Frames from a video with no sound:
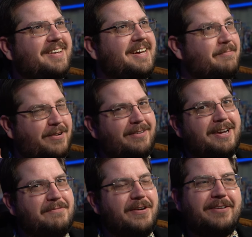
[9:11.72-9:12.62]
a
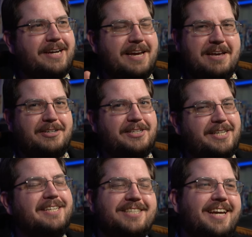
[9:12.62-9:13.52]
very, very
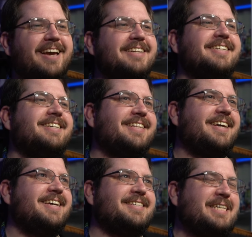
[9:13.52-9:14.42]
interesting change is
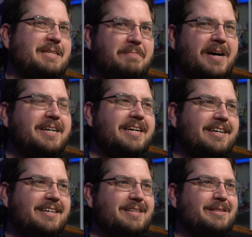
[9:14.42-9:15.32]
that, yes, in the
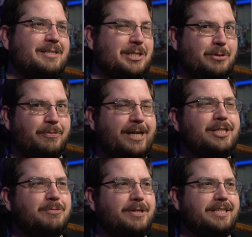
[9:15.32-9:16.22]
manga, the
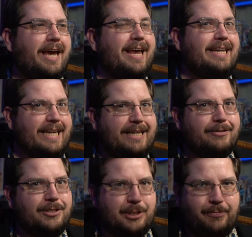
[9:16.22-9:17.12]
syringe was a
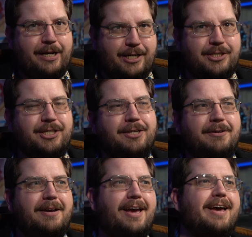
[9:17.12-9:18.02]
needle syringe.
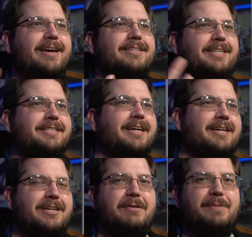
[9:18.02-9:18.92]
And she's
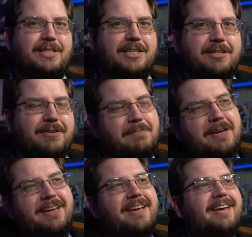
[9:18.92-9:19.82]
like, you know, be gentle with
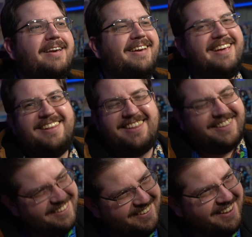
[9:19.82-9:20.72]
me. In,
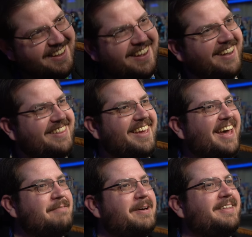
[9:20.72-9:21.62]
in the
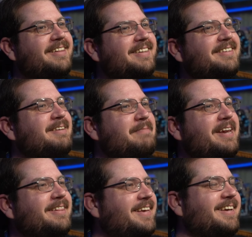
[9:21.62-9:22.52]
anime, they literally made
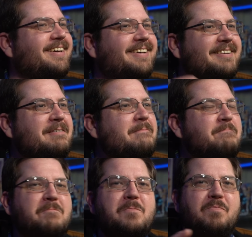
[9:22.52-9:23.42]
it like a,
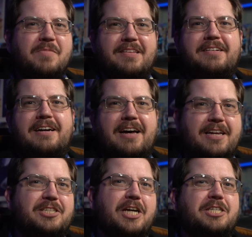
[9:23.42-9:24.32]
a an
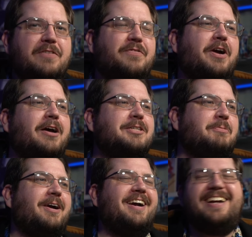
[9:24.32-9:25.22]
injection for
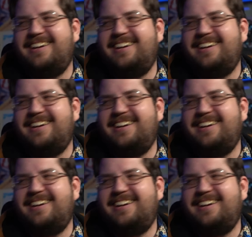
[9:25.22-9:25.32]
elsewhere.